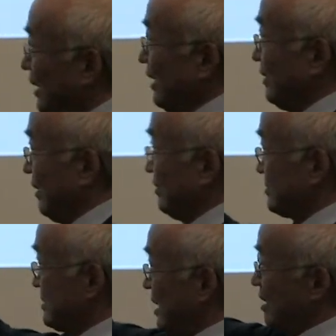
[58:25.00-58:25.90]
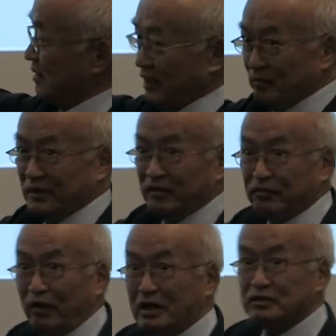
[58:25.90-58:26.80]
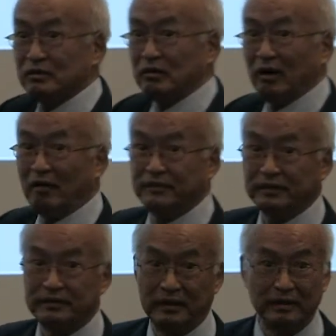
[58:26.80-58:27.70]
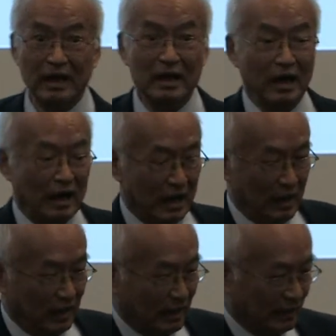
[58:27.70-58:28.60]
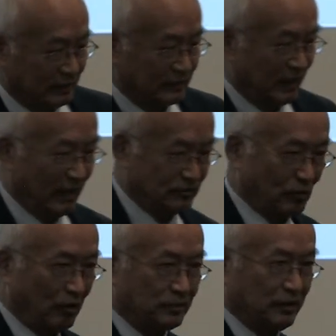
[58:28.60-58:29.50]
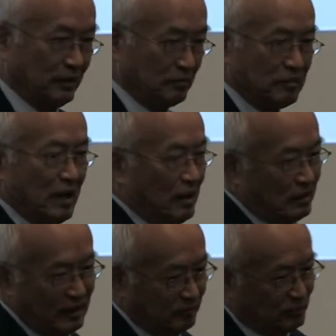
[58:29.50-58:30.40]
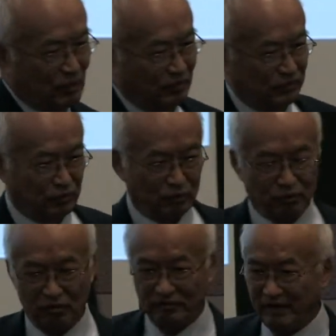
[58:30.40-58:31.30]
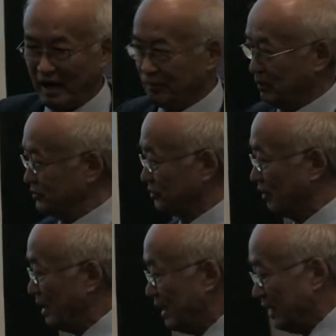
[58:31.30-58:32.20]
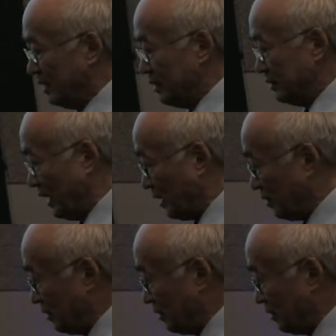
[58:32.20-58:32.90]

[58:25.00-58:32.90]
there's can be fractional of the thing absorbed in 0.2, 0.5, so. Now,